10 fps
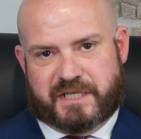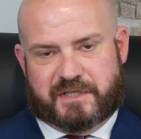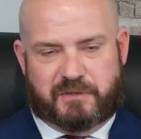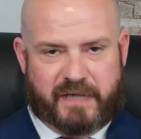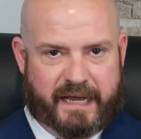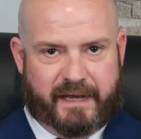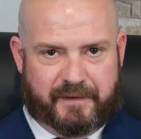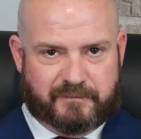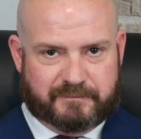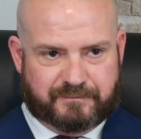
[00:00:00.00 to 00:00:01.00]
as you
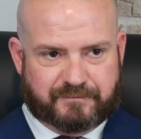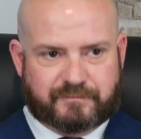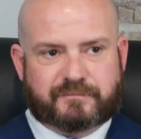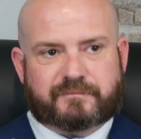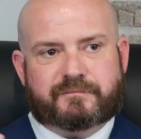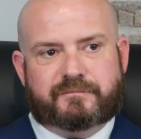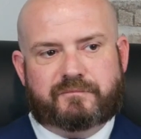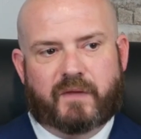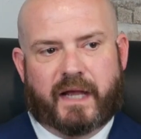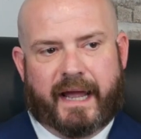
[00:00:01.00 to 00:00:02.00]
can,
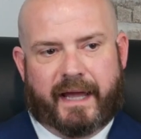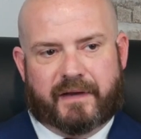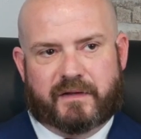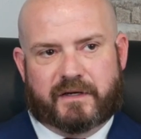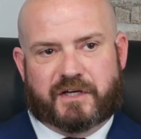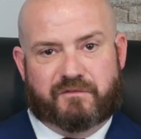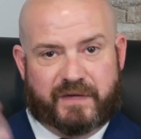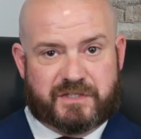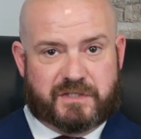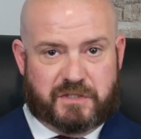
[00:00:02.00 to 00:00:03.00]
and then convince